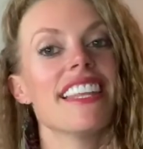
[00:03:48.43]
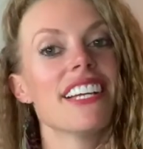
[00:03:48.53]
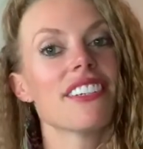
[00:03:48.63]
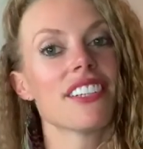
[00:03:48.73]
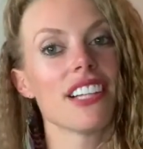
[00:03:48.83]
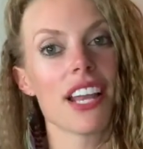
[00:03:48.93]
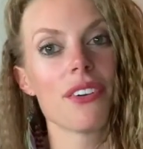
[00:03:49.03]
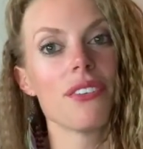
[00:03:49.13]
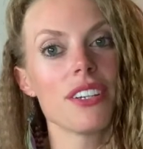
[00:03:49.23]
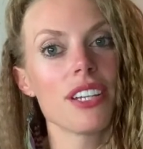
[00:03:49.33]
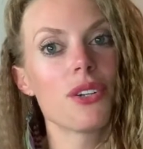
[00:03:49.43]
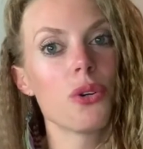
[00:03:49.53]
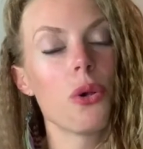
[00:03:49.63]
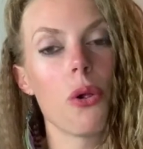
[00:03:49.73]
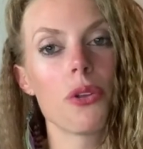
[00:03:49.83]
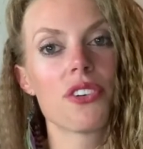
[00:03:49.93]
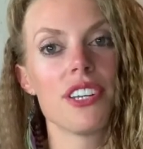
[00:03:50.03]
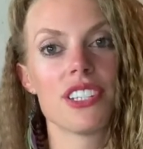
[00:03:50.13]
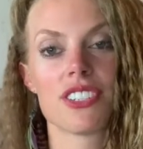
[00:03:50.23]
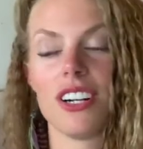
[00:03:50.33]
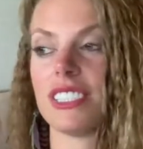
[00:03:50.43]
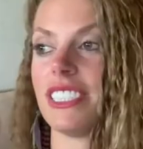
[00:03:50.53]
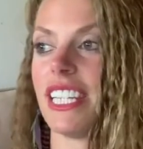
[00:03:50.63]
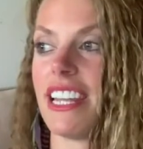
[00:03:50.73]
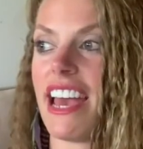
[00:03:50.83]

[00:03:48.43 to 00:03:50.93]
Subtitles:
There's a lot of really cool old trees in Charleston,